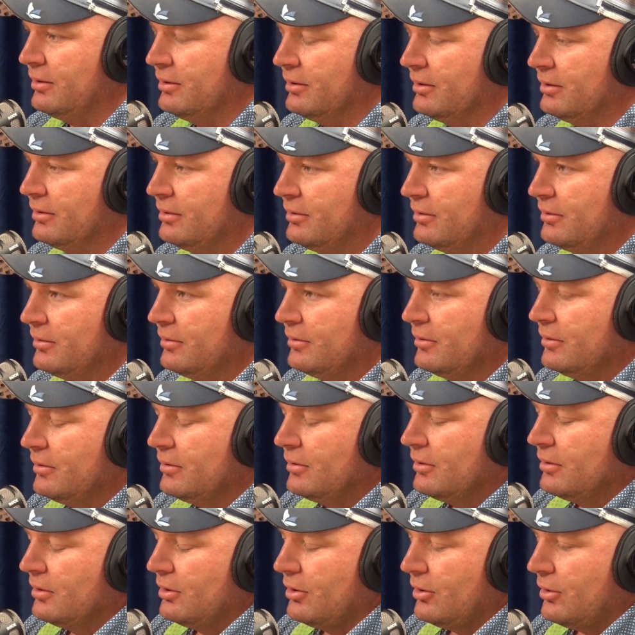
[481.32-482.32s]
And
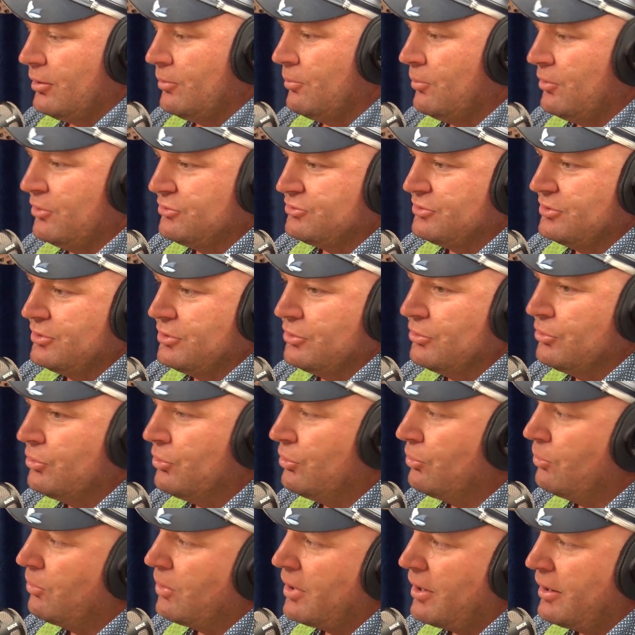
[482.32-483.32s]
I wasn't at
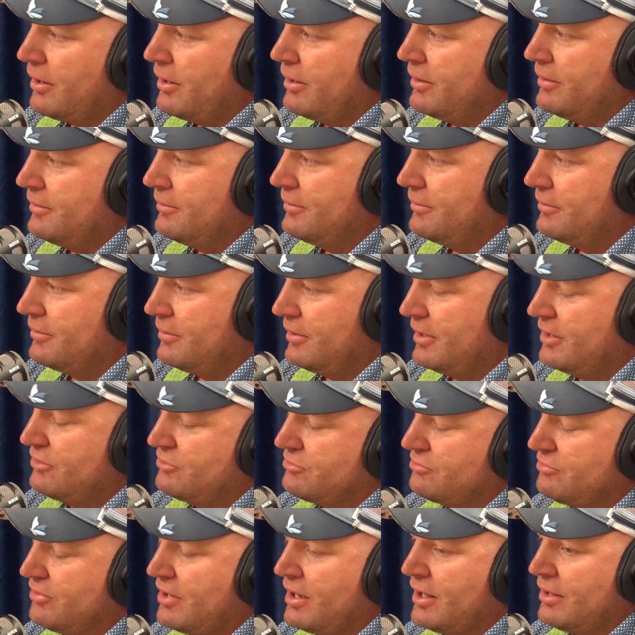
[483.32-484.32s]
all worried as a
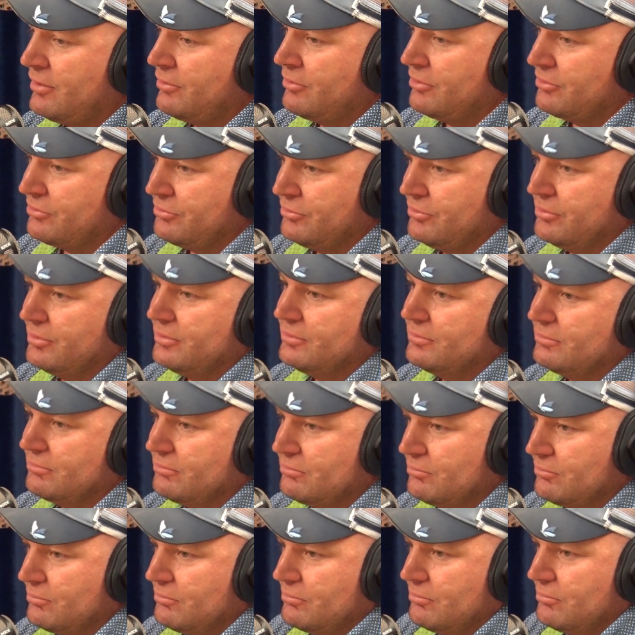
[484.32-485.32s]
father. I thought,
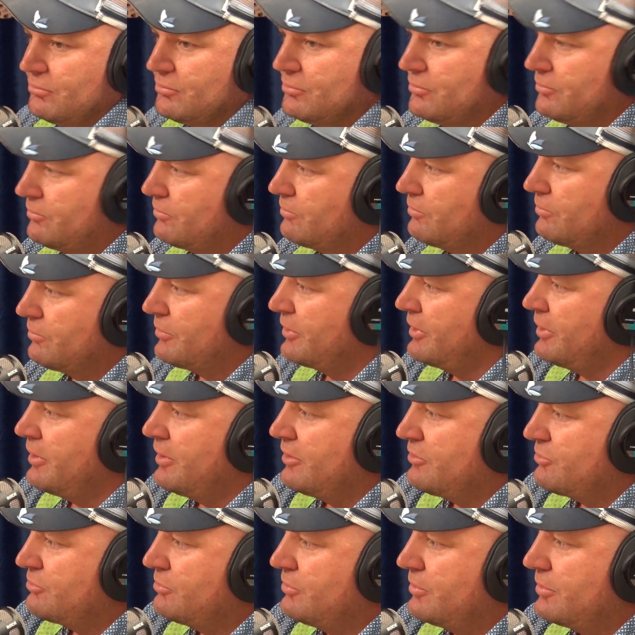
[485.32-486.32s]

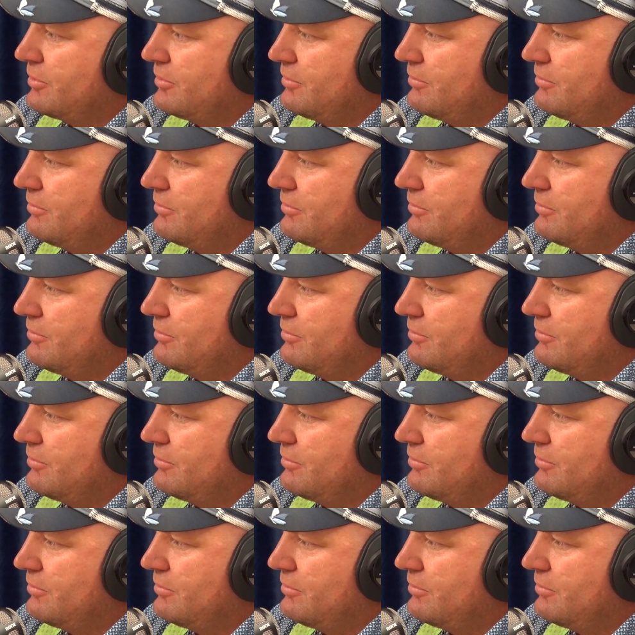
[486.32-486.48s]
that's what,